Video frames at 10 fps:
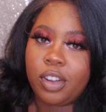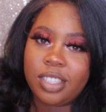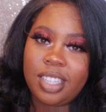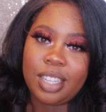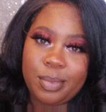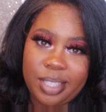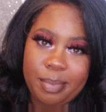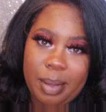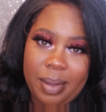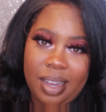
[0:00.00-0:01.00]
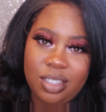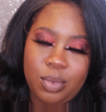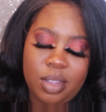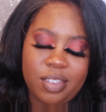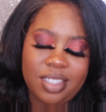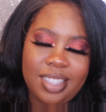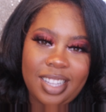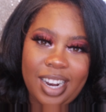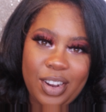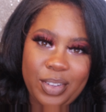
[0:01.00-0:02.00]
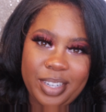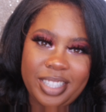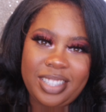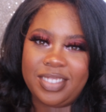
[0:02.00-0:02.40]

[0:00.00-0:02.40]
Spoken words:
the first thing that was in my box, well, the first thing that I noticed